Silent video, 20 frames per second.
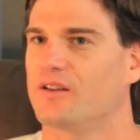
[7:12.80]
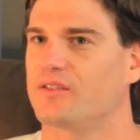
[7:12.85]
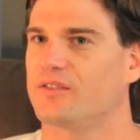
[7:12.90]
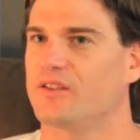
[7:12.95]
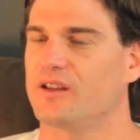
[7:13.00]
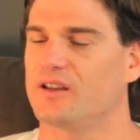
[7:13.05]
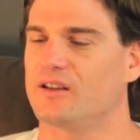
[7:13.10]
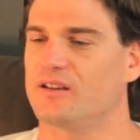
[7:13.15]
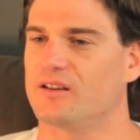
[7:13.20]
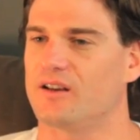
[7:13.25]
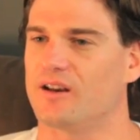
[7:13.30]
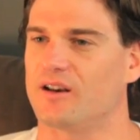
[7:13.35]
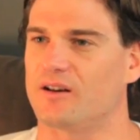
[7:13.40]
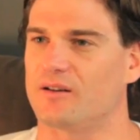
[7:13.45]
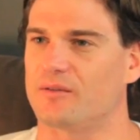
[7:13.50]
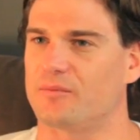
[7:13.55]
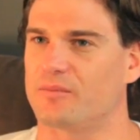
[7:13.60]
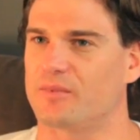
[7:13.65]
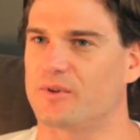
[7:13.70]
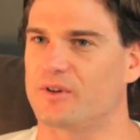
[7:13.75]
think
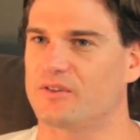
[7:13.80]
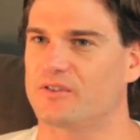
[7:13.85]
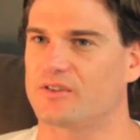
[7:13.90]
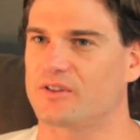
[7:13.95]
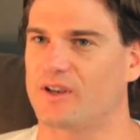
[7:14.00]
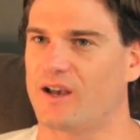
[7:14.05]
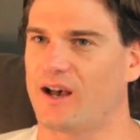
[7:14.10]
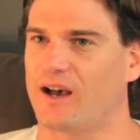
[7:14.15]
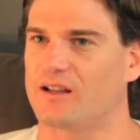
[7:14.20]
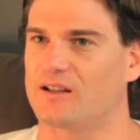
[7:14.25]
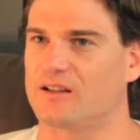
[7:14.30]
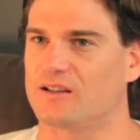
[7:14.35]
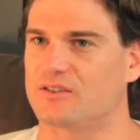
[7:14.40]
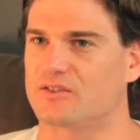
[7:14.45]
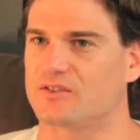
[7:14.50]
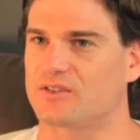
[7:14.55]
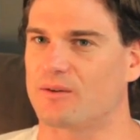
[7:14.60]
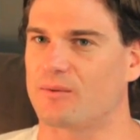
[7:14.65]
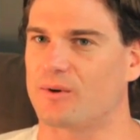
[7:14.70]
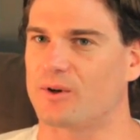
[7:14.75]
because Carly is
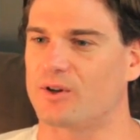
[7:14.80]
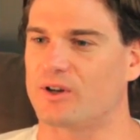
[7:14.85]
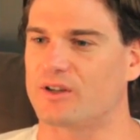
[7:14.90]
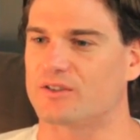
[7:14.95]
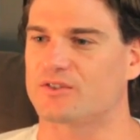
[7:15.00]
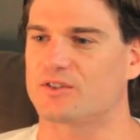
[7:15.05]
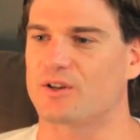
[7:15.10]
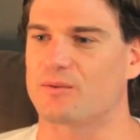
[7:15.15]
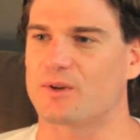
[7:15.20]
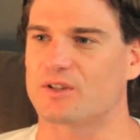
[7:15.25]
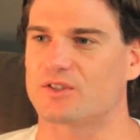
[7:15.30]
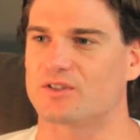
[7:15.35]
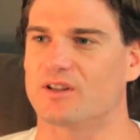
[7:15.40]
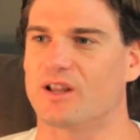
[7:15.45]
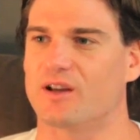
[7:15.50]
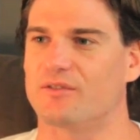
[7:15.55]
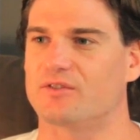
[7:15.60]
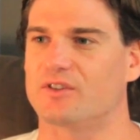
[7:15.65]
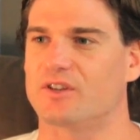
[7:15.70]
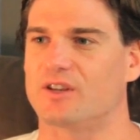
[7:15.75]
someone who has so much
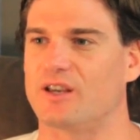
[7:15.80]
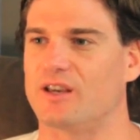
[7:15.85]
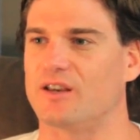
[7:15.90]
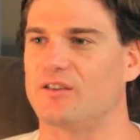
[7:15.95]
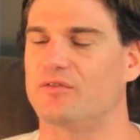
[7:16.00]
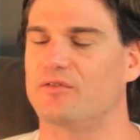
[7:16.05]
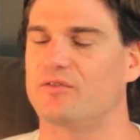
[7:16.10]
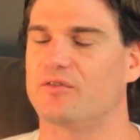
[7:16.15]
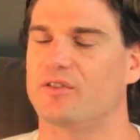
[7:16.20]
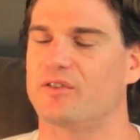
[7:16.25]
love to give,